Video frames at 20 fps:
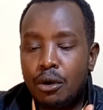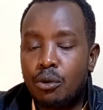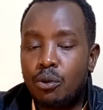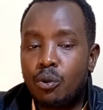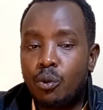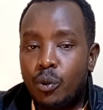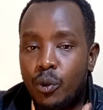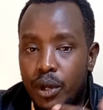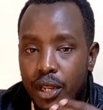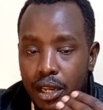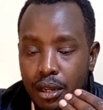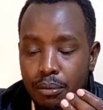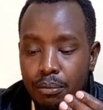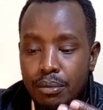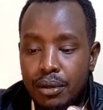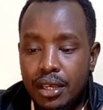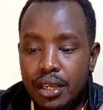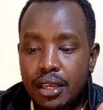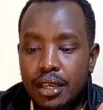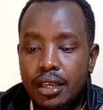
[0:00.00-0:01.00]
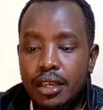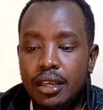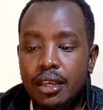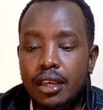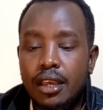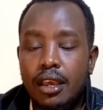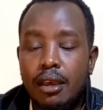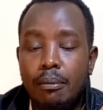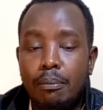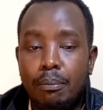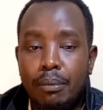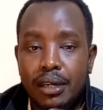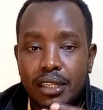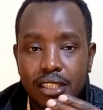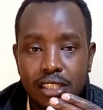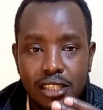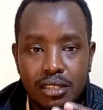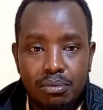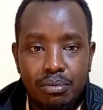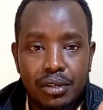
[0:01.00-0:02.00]
will be
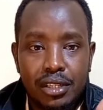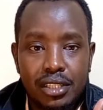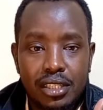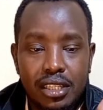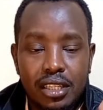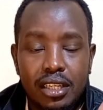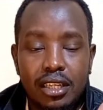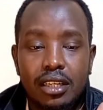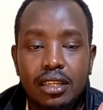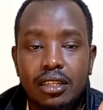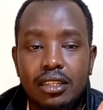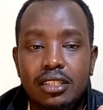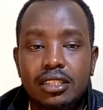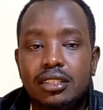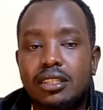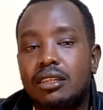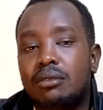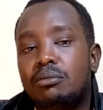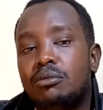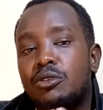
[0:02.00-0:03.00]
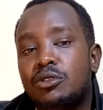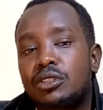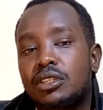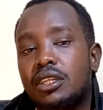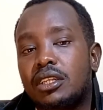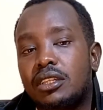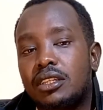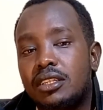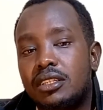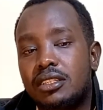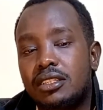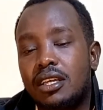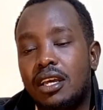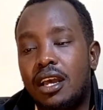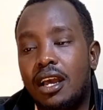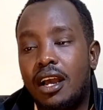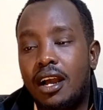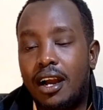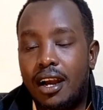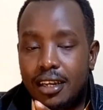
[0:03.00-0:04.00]
participating in distributing this
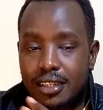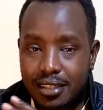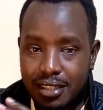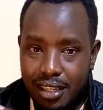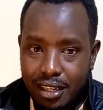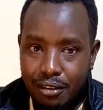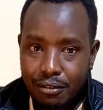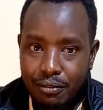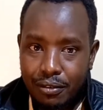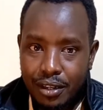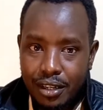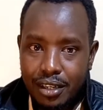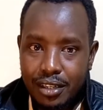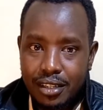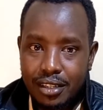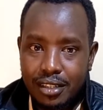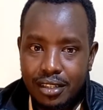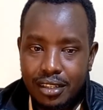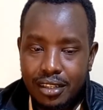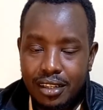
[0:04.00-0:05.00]
Hustler Fund.